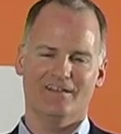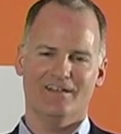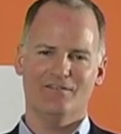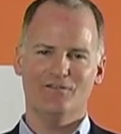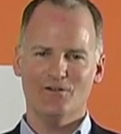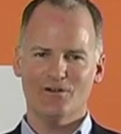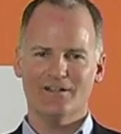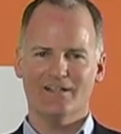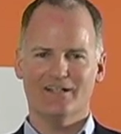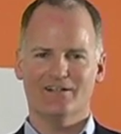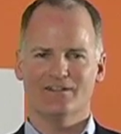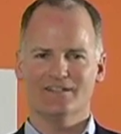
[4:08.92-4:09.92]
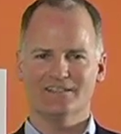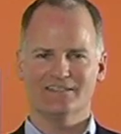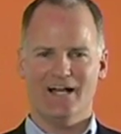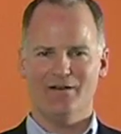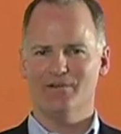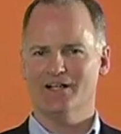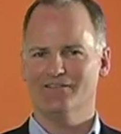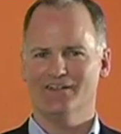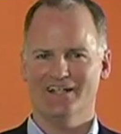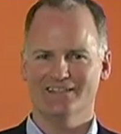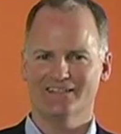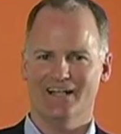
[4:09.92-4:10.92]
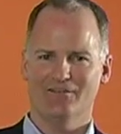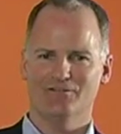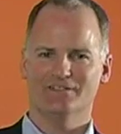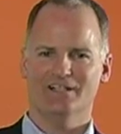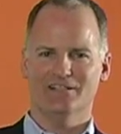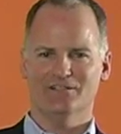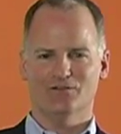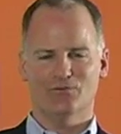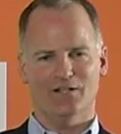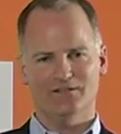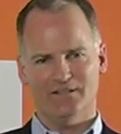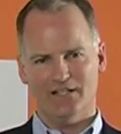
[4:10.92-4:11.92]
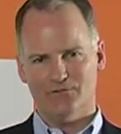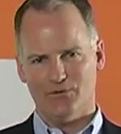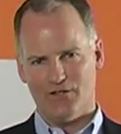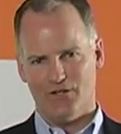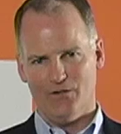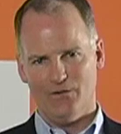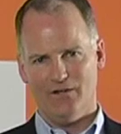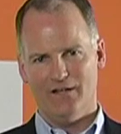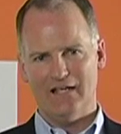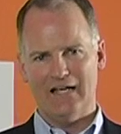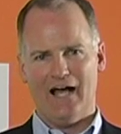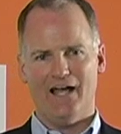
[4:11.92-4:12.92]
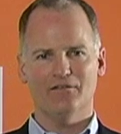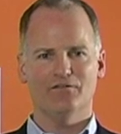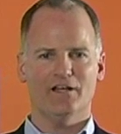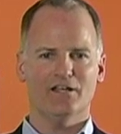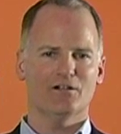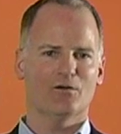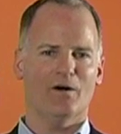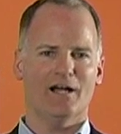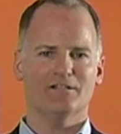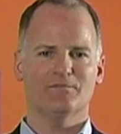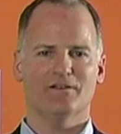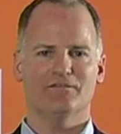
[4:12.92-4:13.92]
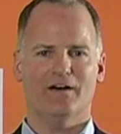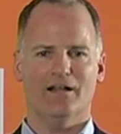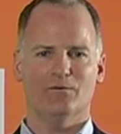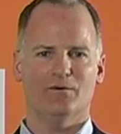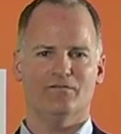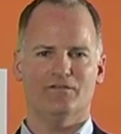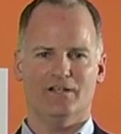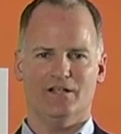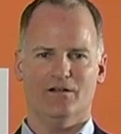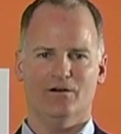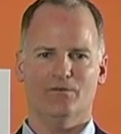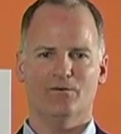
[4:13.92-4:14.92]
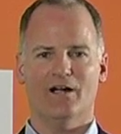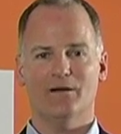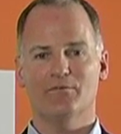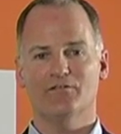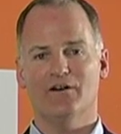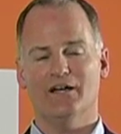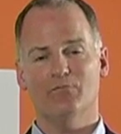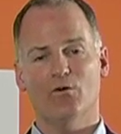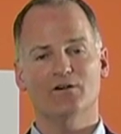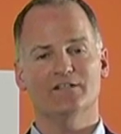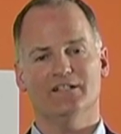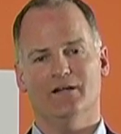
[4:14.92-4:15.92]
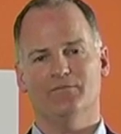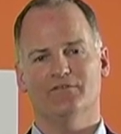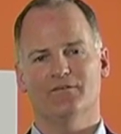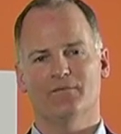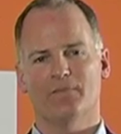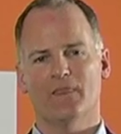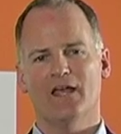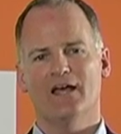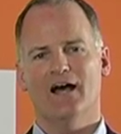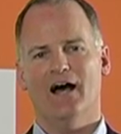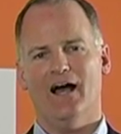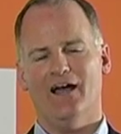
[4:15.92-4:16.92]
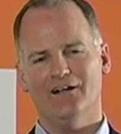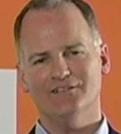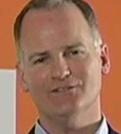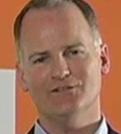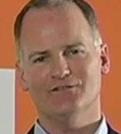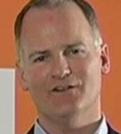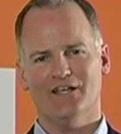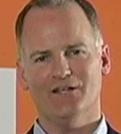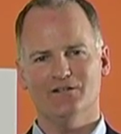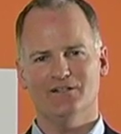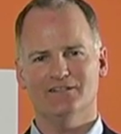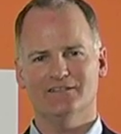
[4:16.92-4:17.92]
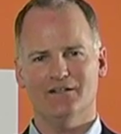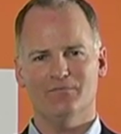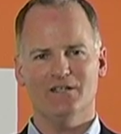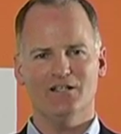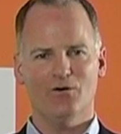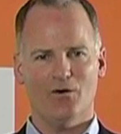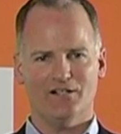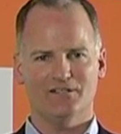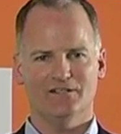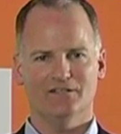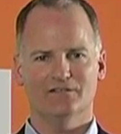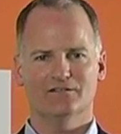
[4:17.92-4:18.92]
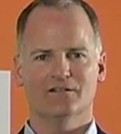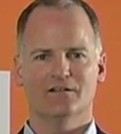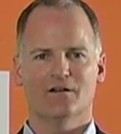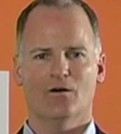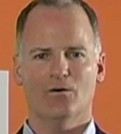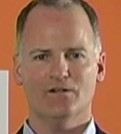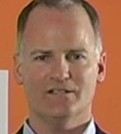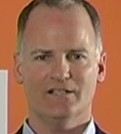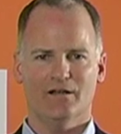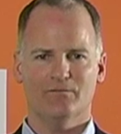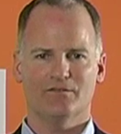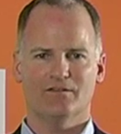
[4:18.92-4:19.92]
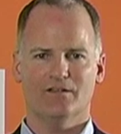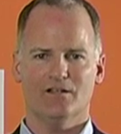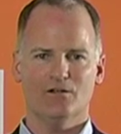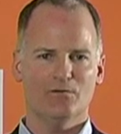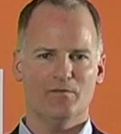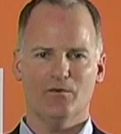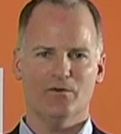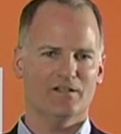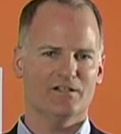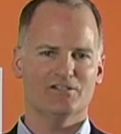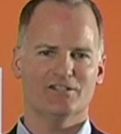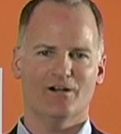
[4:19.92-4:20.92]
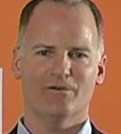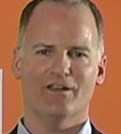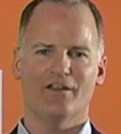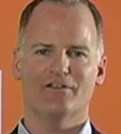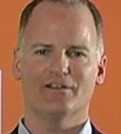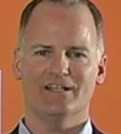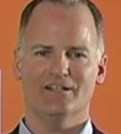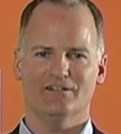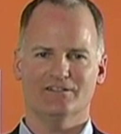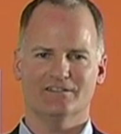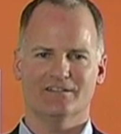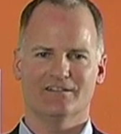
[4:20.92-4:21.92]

If you're a leader and this topic of honest conversation resonates with you, I invite you to watch my follow-up video where I provide more tips. I also invite you to send me questions or tips that you would be willing to share with other leaders.